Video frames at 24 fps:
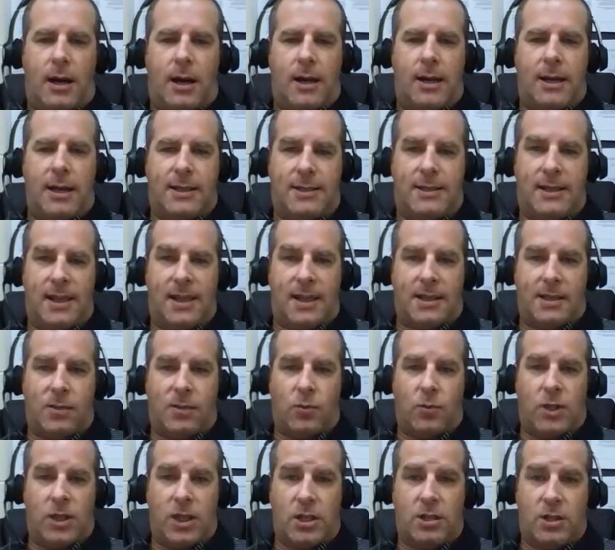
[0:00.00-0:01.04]
exists.
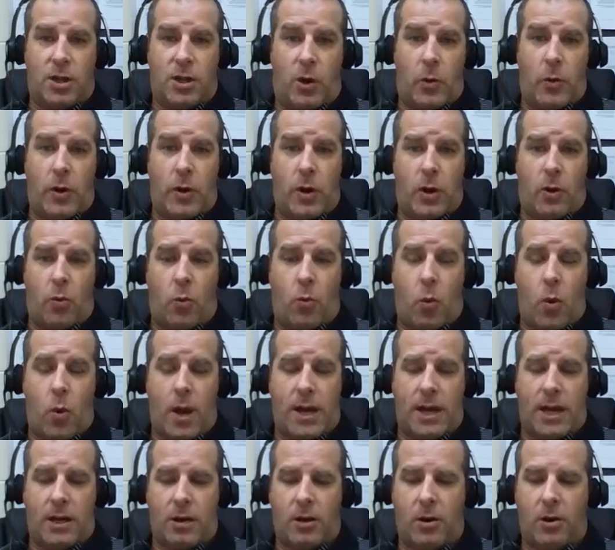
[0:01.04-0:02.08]
We just don't know when
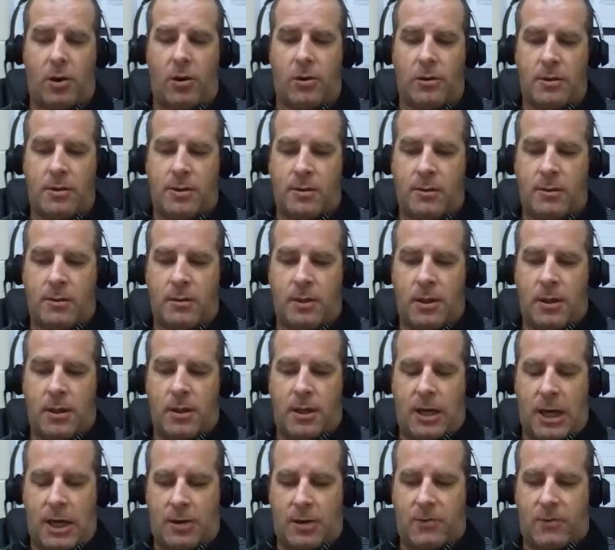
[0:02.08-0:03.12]
it occurs.
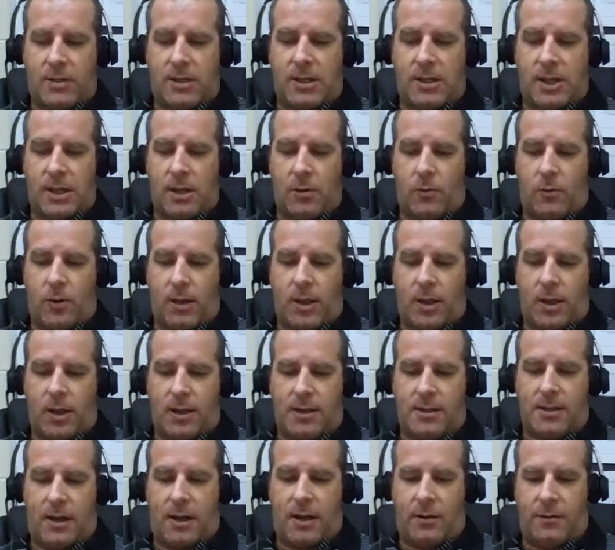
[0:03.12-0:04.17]
Interesting within
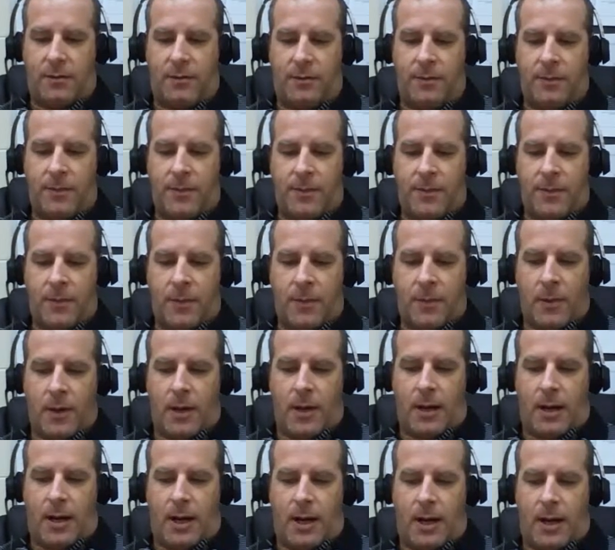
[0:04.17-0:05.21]
itself.
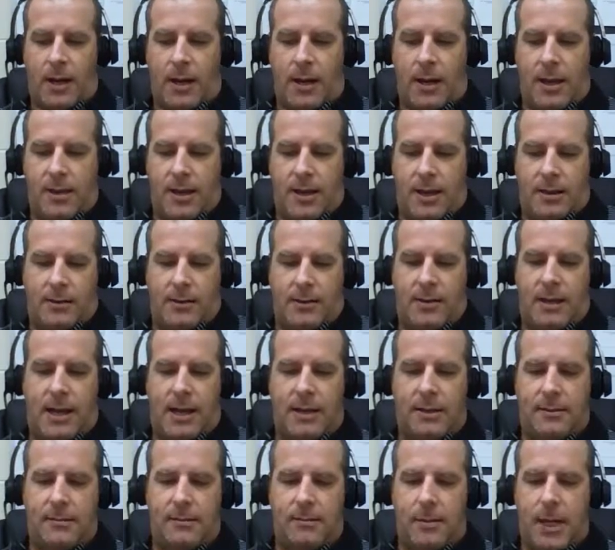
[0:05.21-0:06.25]
And then
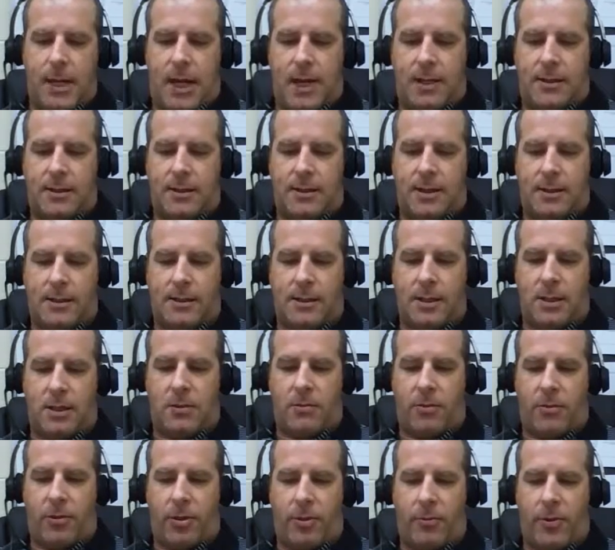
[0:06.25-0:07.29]
slide
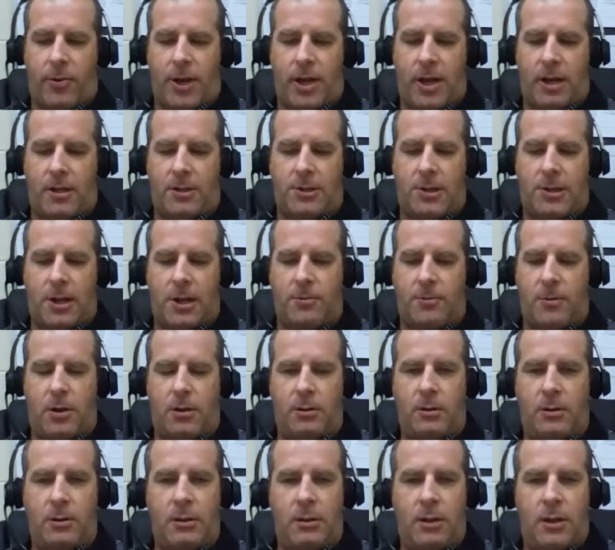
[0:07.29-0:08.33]
63 in
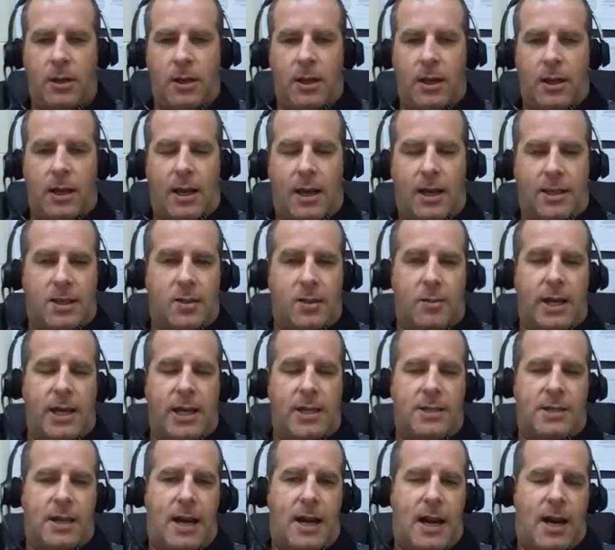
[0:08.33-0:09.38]
general
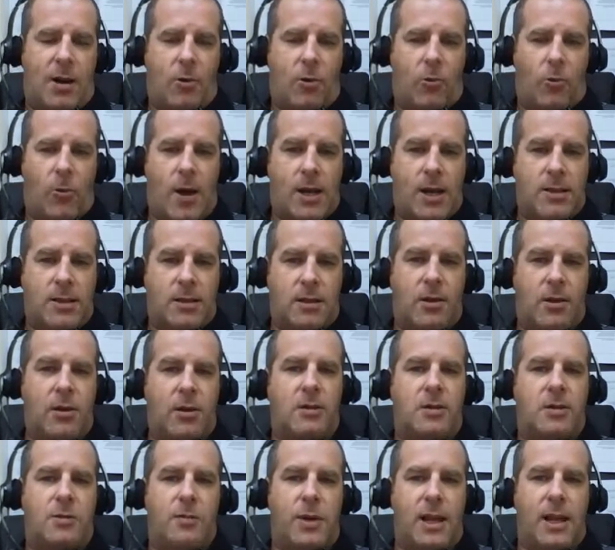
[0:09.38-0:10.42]
explains how
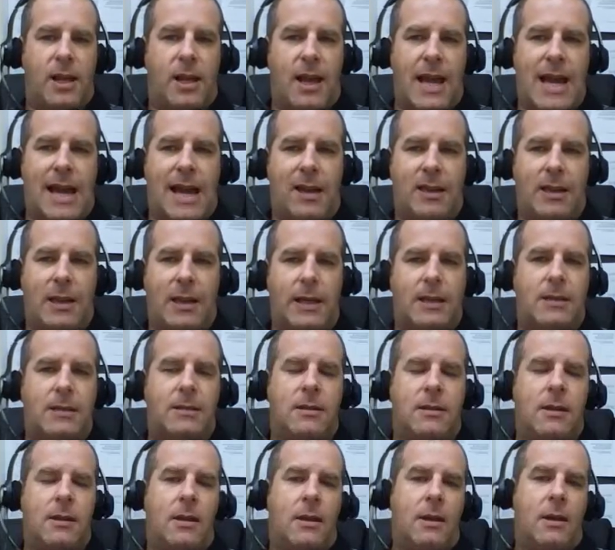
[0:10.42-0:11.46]
wrestlers, being athletes
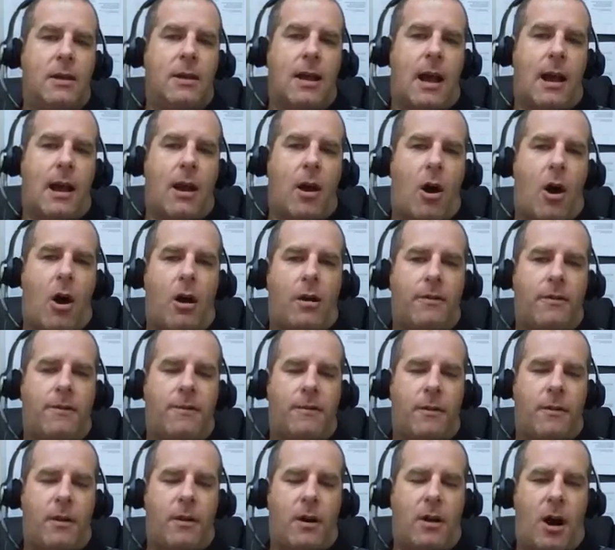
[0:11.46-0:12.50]
that
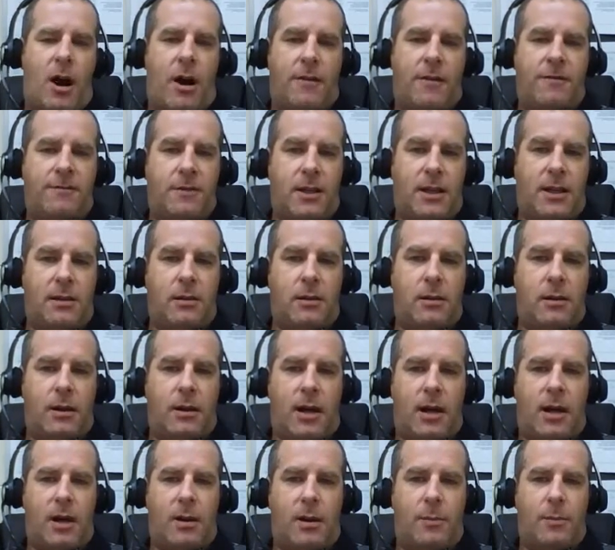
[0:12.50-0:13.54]
often
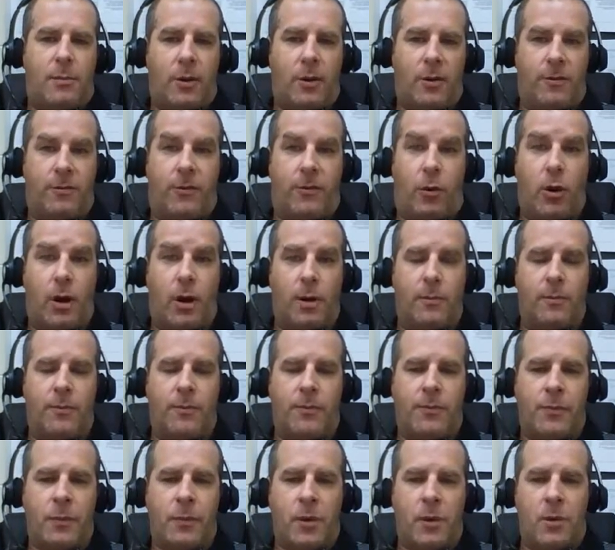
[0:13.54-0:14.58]
perform
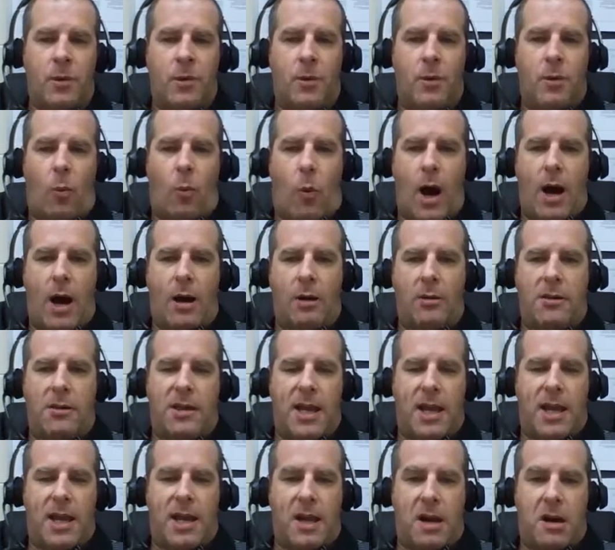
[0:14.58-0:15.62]
while
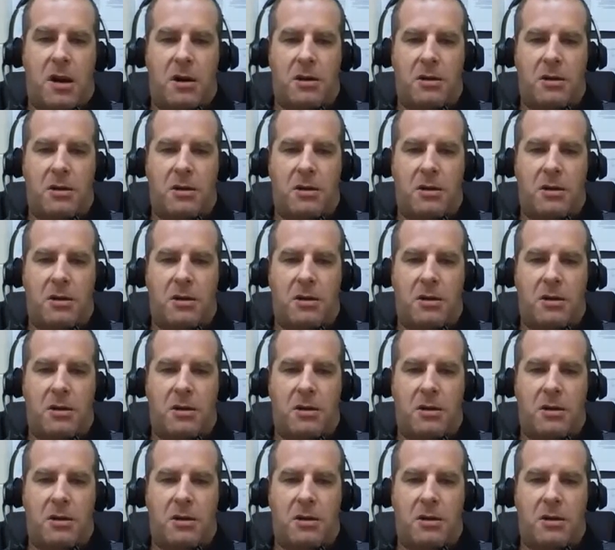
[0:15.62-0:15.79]
they are